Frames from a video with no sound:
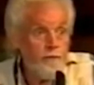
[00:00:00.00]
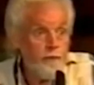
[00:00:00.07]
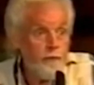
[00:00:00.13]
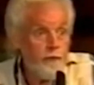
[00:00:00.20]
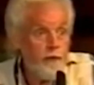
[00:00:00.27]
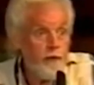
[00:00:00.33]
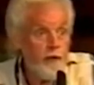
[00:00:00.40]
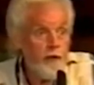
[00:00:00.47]

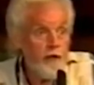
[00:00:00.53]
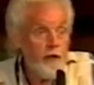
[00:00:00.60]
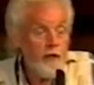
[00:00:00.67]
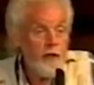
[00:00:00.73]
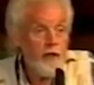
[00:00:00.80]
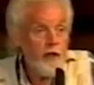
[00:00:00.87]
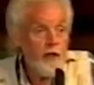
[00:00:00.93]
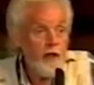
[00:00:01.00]
and
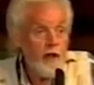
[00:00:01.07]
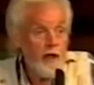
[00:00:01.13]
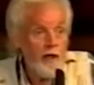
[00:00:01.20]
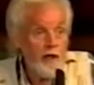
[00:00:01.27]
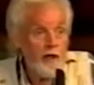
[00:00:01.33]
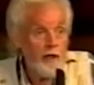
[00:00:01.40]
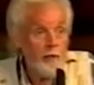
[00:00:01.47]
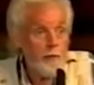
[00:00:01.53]

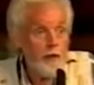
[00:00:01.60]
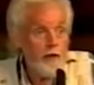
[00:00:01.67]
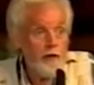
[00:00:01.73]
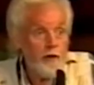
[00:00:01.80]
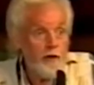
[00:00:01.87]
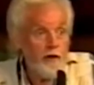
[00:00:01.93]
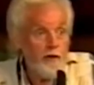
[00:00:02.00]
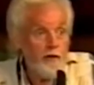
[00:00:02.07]

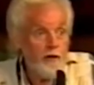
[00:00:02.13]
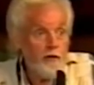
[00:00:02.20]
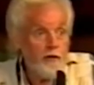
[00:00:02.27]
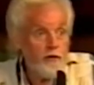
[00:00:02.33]
apparently their